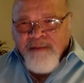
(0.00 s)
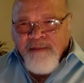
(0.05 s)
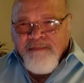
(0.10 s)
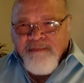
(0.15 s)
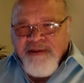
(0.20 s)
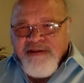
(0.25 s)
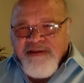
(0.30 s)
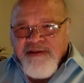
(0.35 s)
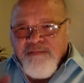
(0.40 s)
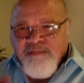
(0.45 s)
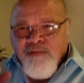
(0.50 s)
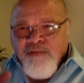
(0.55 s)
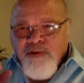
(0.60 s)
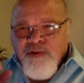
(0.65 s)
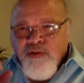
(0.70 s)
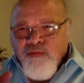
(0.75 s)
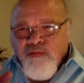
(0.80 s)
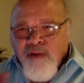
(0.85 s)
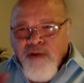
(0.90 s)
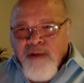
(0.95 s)
But were the
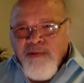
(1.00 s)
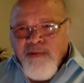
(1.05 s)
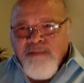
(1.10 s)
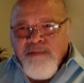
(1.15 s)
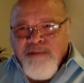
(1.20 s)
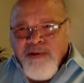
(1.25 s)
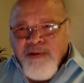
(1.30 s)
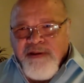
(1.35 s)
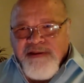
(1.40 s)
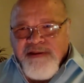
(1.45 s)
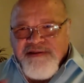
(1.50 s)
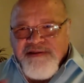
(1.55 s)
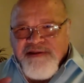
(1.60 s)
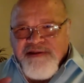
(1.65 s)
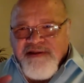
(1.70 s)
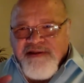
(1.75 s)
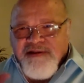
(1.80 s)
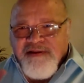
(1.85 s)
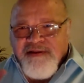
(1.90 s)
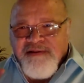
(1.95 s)
rubber bullets and
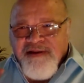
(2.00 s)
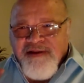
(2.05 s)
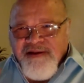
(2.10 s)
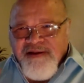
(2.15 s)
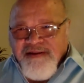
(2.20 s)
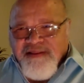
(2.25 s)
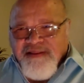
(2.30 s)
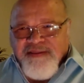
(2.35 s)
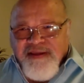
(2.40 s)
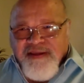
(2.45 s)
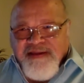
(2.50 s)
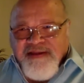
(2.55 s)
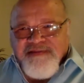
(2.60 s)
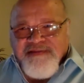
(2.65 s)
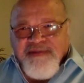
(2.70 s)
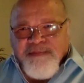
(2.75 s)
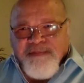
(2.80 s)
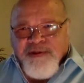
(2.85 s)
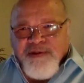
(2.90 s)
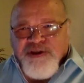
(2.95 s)
the things, the
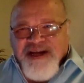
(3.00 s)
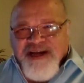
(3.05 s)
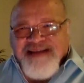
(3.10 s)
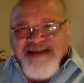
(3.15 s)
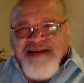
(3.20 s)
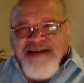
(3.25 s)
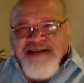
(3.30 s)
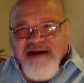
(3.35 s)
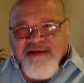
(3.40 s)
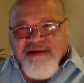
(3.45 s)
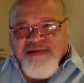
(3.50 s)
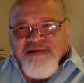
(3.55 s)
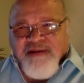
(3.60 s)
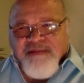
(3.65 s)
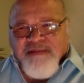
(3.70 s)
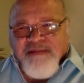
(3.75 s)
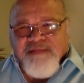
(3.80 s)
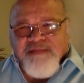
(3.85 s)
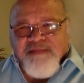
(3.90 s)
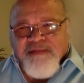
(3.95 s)
projectiles coming
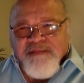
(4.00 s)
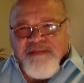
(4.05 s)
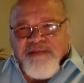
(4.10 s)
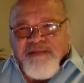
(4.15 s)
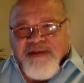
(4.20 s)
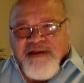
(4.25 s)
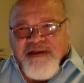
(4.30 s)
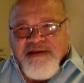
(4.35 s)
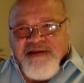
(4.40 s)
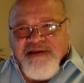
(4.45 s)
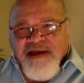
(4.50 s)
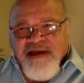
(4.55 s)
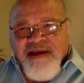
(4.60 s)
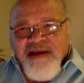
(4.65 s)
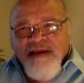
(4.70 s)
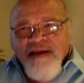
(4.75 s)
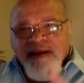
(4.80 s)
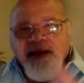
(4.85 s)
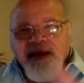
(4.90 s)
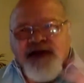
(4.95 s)
from the police
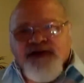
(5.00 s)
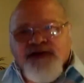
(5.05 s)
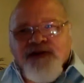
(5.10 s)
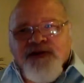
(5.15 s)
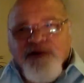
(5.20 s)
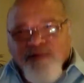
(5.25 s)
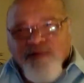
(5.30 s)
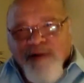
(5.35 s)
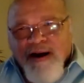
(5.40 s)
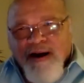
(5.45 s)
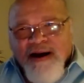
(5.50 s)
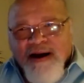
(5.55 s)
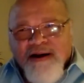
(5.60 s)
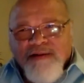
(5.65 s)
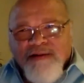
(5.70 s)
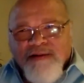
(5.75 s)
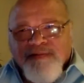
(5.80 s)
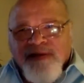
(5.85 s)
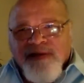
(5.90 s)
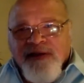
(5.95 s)
into the crowd
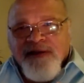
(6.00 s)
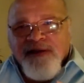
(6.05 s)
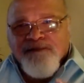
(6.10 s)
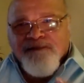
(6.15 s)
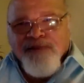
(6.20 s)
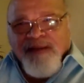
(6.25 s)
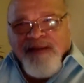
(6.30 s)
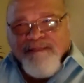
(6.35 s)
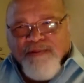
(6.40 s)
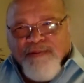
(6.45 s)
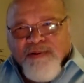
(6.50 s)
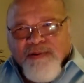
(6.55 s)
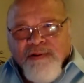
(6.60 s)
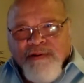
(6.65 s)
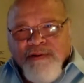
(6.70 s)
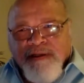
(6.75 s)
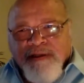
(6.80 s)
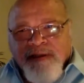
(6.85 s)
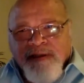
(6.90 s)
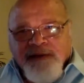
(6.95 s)
that hit people,
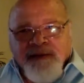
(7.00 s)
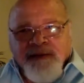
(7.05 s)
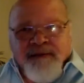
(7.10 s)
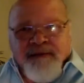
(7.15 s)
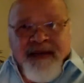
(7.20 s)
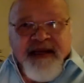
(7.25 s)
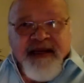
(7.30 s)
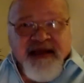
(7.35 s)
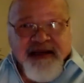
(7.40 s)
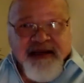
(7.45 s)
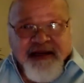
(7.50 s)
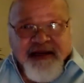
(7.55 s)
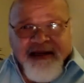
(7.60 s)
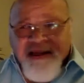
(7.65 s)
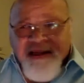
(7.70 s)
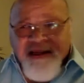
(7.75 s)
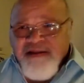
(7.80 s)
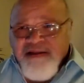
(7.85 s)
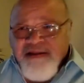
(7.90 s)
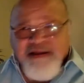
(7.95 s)
that hit the media,
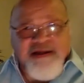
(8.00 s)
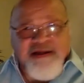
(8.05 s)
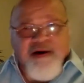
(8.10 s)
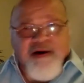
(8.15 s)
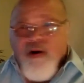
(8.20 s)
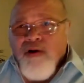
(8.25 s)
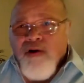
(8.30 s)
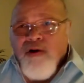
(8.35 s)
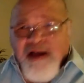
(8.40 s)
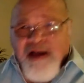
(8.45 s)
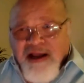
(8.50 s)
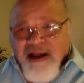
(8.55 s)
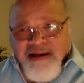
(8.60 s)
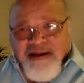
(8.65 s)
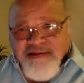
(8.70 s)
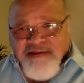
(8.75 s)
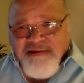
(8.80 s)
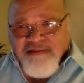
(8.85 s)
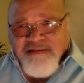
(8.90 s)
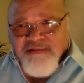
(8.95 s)
that hit all
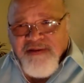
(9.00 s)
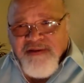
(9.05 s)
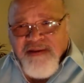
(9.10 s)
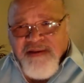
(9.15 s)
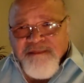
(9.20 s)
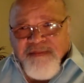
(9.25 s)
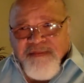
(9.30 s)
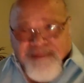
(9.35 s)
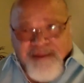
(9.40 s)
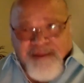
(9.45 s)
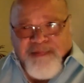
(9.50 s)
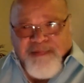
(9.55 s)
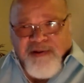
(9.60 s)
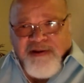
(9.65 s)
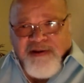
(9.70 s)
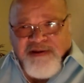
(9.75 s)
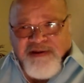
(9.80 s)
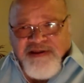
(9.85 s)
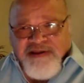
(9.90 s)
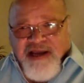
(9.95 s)
kinds of people on
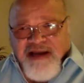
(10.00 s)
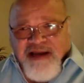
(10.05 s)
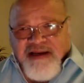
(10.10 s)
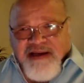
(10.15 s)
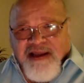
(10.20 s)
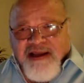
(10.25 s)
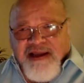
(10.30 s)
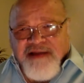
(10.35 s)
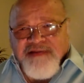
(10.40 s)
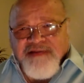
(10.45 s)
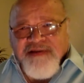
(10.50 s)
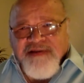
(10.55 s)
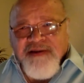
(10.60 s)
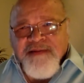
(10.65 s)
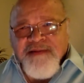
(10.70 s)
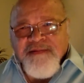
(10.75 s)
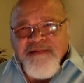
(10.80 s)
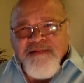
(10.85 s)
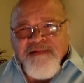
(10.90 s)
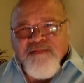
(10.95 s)
the sidelines,
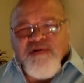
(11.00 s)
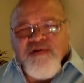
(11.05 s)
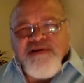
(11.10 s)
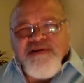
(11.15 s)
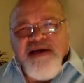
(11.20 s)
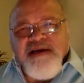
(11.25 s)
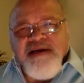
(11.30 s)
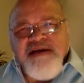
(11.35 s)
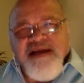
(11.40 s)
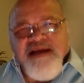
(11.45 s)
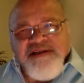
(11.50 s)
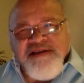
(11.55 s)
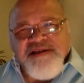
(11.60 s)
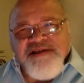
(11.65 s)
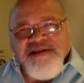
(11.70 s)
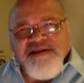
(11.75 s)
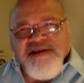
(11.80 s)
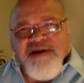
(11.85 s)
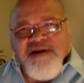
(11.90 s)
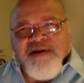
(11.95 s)
was that
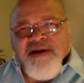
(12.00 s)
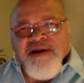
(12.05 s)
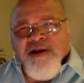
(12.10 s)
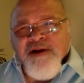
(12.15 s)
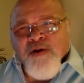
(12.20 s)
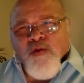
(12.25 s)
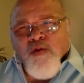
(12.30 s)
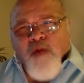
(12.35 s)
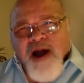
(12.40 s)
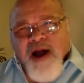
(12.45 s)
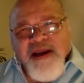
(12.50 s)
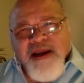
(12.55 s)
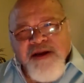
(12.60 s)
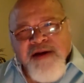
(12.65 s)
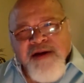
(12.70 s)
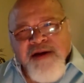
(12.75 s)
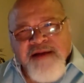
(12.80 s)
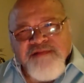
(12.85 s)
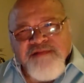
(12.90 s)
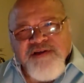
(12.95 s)
necessary? Why do you
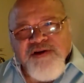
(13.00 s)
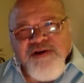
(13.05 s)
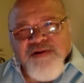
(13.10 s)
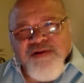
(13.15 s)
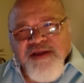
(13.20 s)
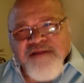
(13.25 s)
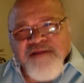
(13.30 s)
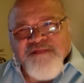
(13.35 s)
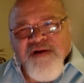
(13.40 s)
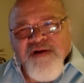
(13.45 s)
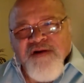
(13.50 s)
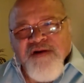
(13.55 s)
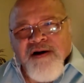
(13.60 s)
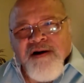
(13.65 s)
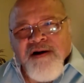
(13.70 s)
have to go that far?